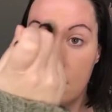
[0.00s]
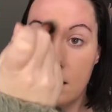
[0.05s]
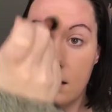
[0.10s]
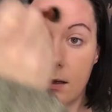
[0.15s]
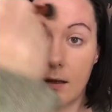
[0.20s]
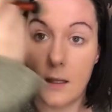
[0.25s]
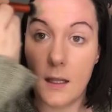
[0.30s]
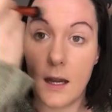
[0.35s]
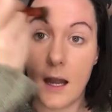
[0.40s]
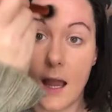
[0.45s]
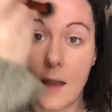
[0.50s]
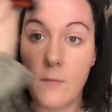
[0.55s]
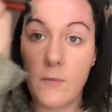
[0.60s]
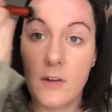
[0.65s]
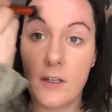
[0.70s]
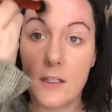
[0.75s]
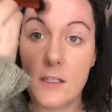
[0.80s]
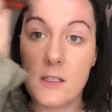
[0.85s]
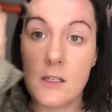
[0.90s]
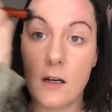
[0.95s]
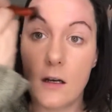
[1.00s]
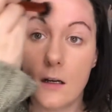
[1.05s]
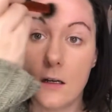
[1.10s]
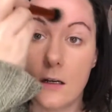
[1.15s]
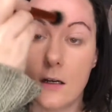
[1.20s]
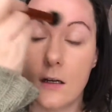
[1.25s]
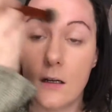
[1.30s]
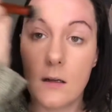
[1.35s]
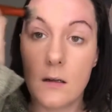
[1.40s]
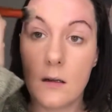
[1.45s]
And then I'm really dark
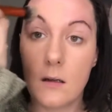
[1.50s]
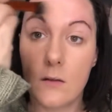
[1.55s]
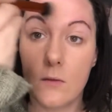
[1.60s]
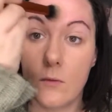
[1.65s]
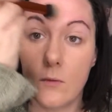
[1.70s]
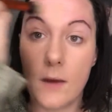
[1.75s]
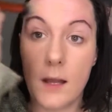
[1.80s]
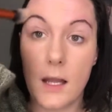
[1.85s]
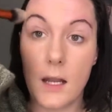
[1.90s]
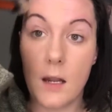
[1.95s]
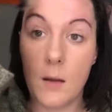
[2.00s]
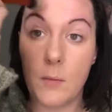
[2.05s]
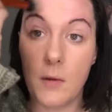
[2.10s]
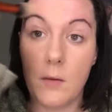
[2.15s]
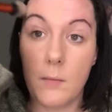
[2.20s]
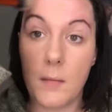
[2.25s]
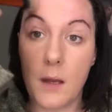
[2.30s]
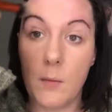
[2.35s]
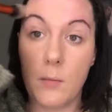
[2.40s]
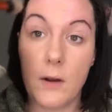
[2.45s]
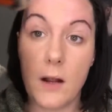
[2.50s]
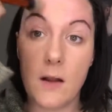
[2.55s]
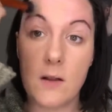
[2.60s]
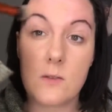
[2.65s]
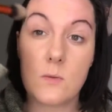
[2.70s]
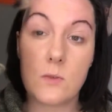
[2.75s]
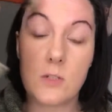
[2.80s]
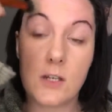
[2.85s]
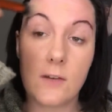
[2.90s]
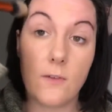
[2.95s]
red above my
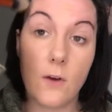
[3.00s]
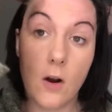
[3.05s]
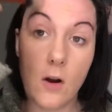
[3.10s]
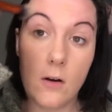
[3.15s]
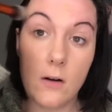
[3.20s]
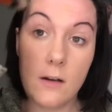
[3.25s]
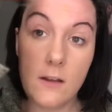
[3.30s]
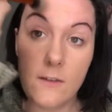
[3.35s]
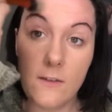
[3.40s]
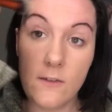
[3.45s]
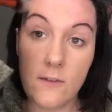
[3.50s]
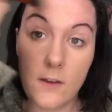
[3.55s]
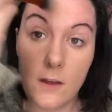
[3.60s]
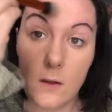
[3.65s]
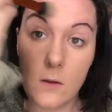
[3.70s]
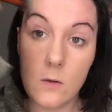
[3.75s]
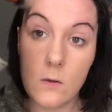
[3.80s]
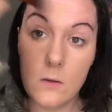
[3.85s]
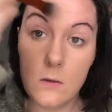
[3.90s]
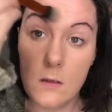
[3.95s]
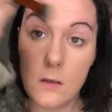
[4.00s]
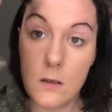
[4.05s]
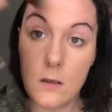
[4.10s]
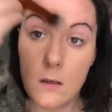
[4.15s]
brows, which I've already filled,